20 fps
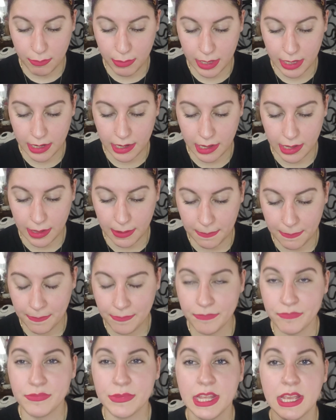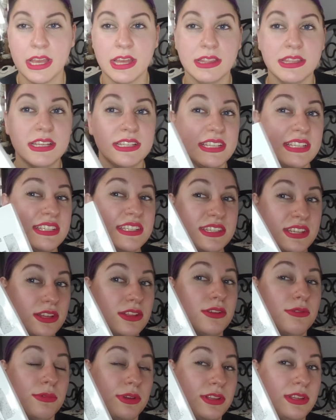but this is
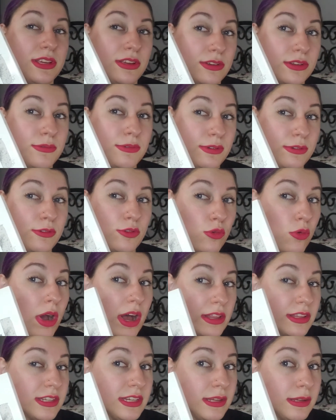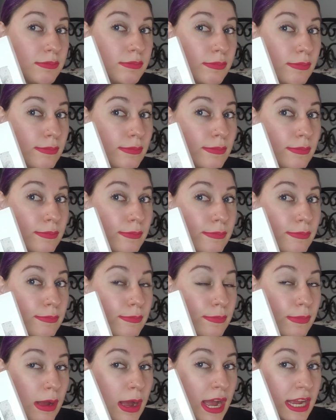still a really good quality
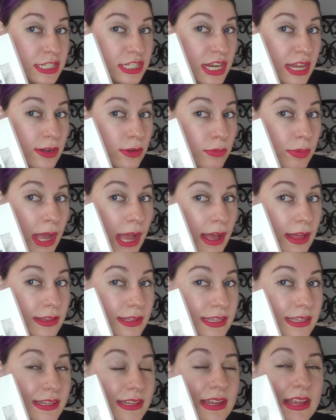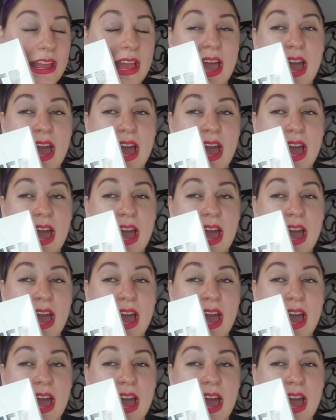eyeshadow palette.